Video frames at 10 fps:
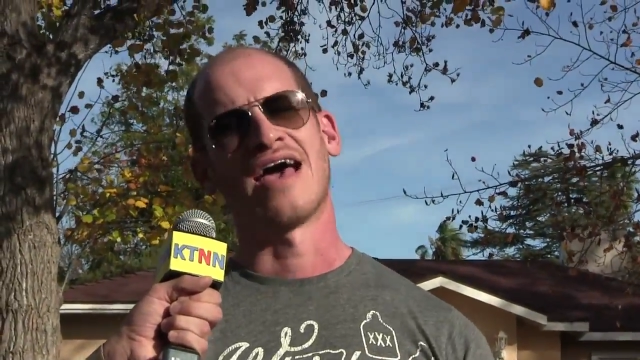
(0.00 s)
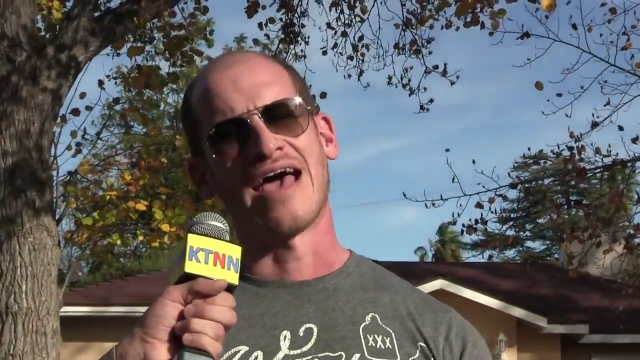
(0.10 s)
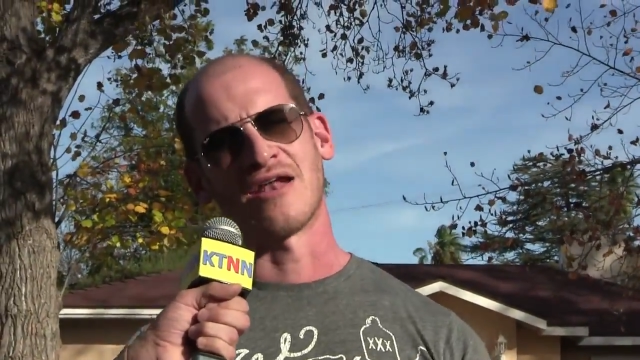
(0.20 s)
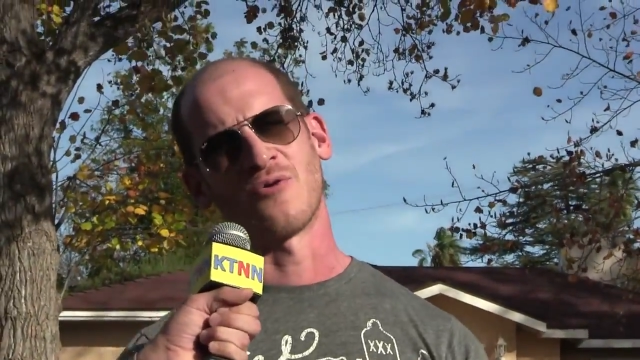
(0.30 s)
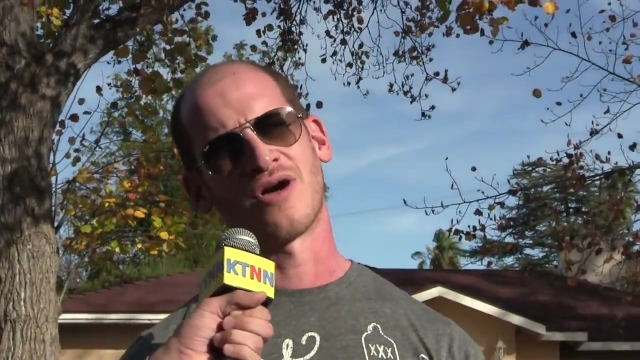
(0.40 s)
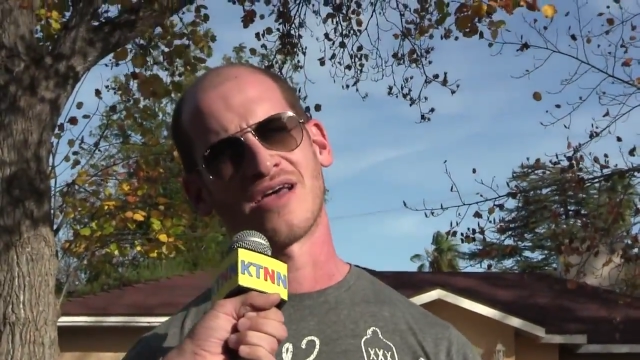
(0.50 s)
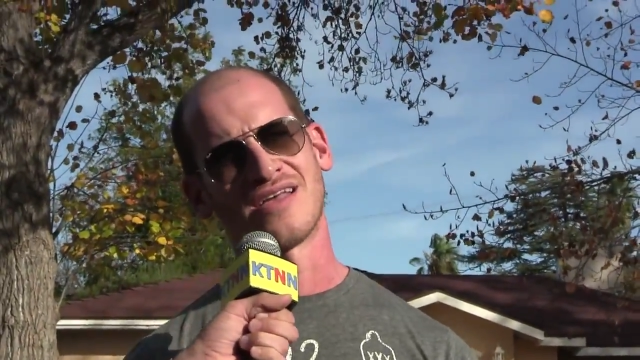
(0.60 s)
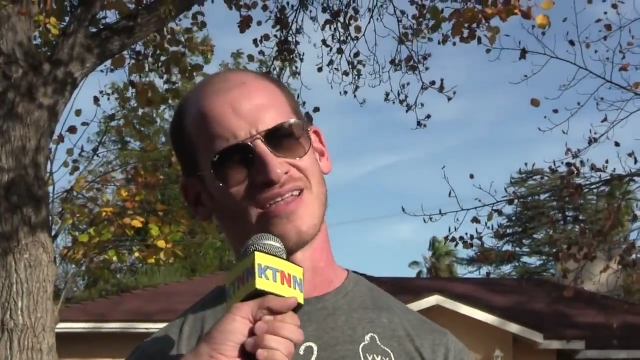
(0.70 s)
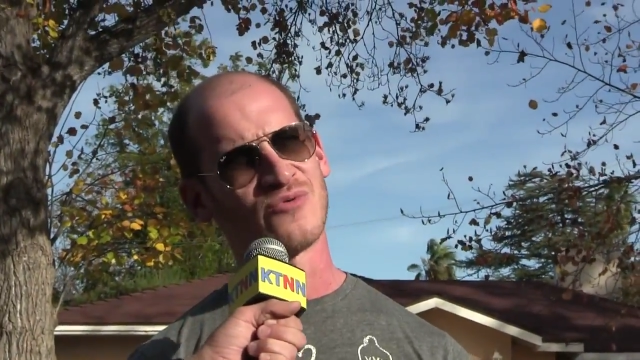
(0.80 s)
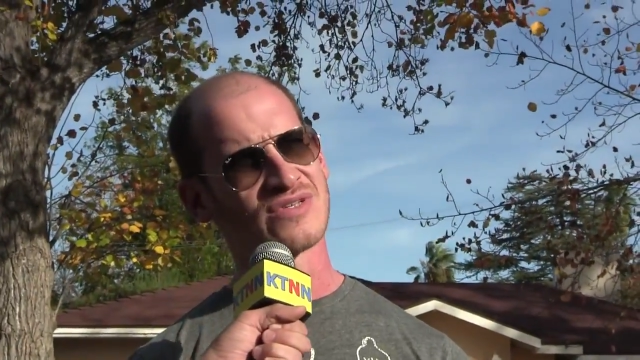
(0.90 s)
Anyway,
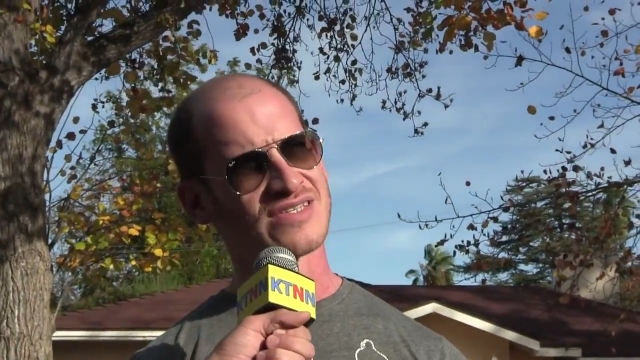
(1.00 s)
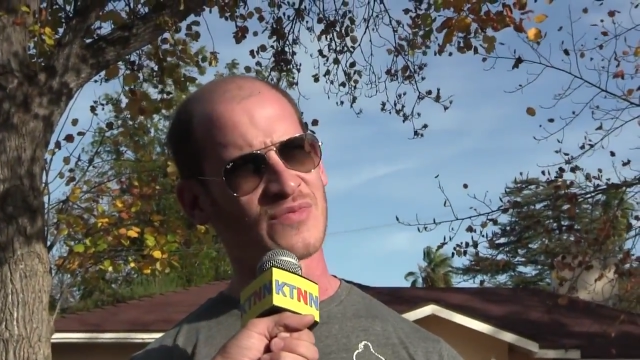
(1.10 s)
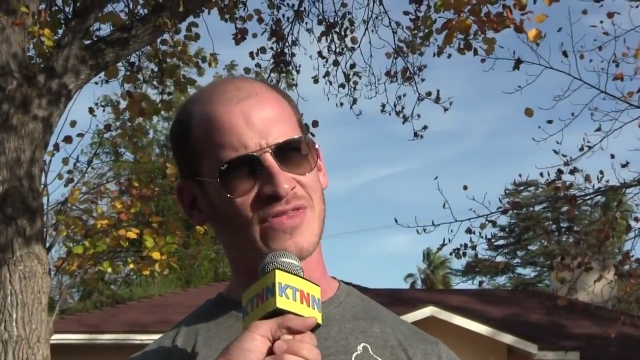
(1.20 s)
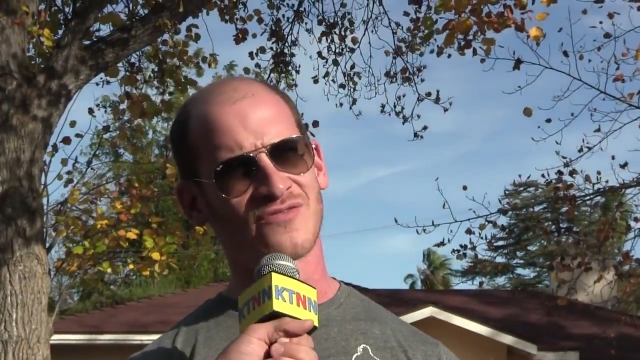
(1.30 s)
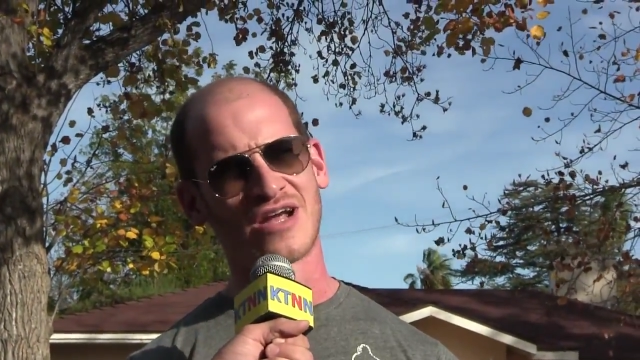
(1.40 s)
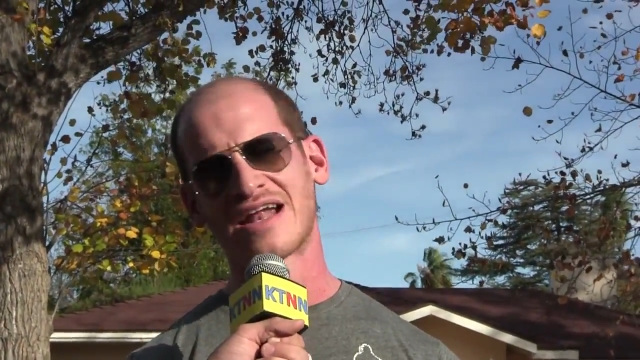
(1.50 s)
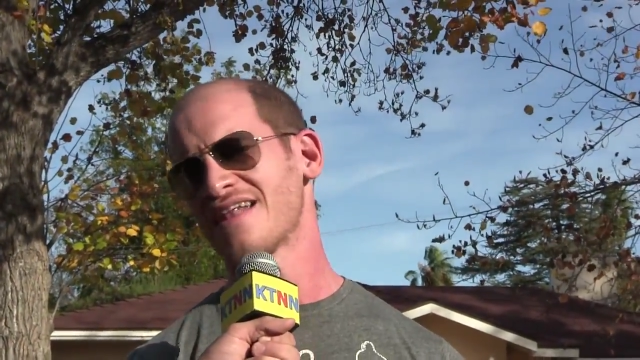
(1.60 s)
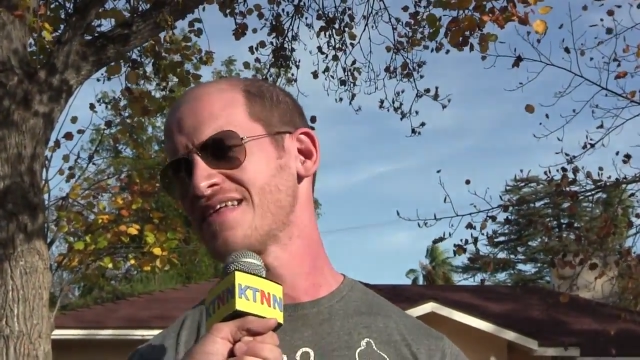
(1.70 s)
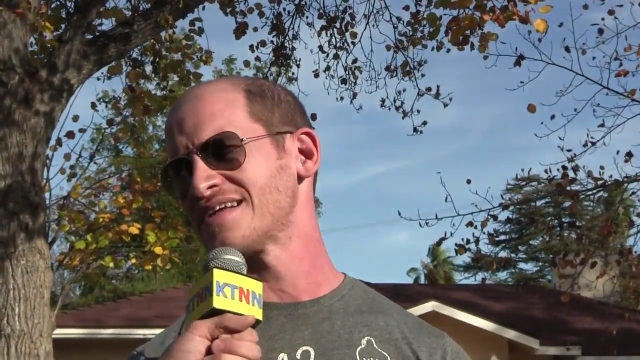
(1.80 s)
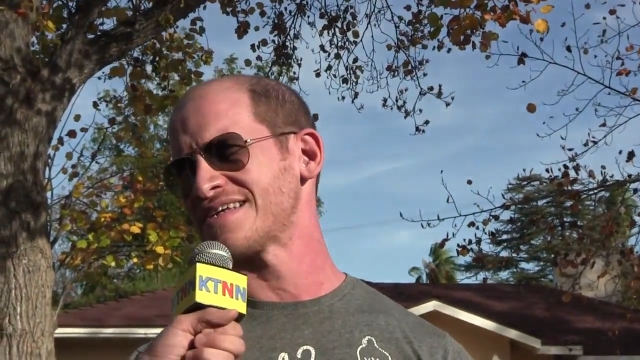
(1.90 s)
it was something right
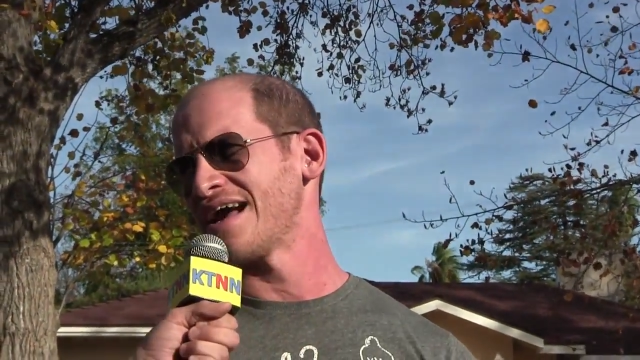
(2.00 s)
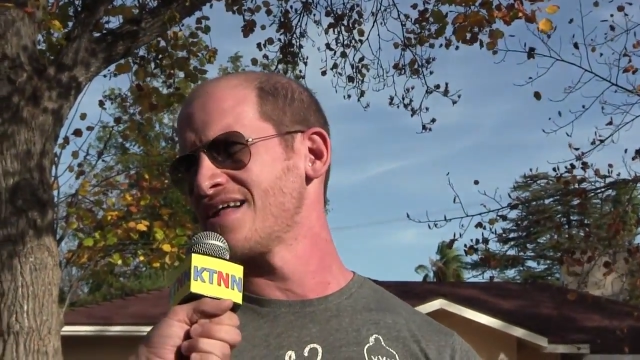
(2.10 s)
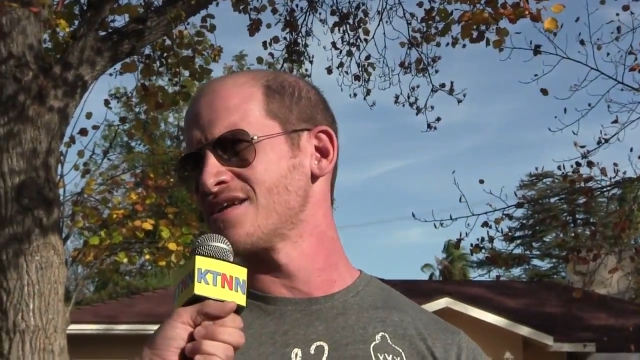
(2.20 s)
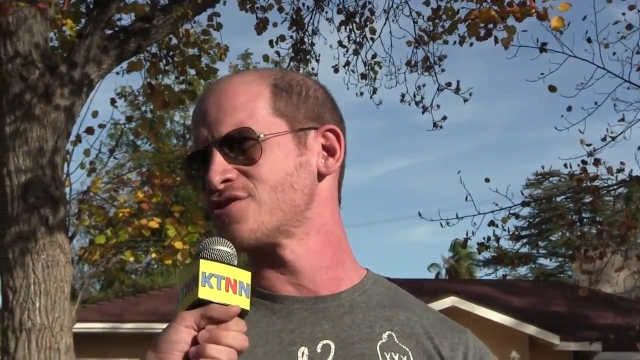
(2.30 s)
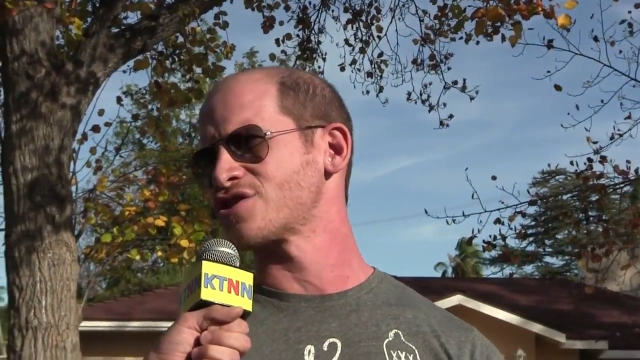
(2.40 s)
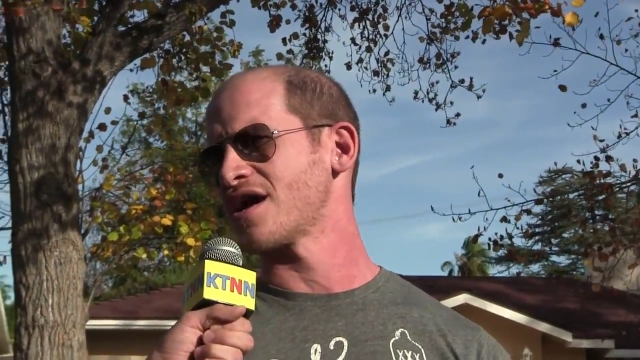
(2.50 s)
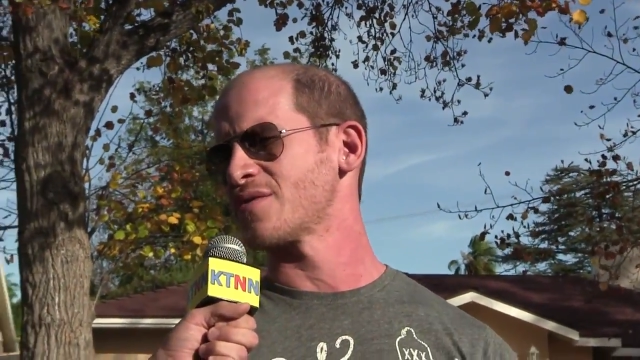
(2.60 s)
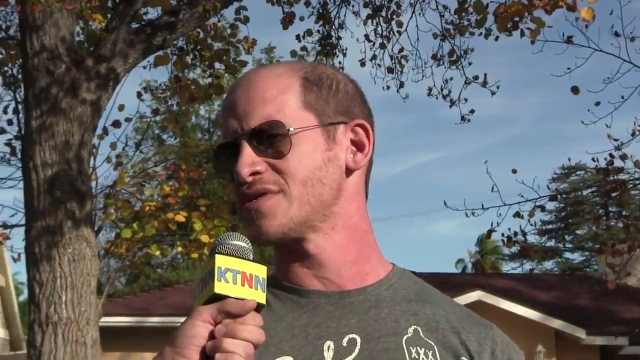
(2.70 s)
out of the Italian Job.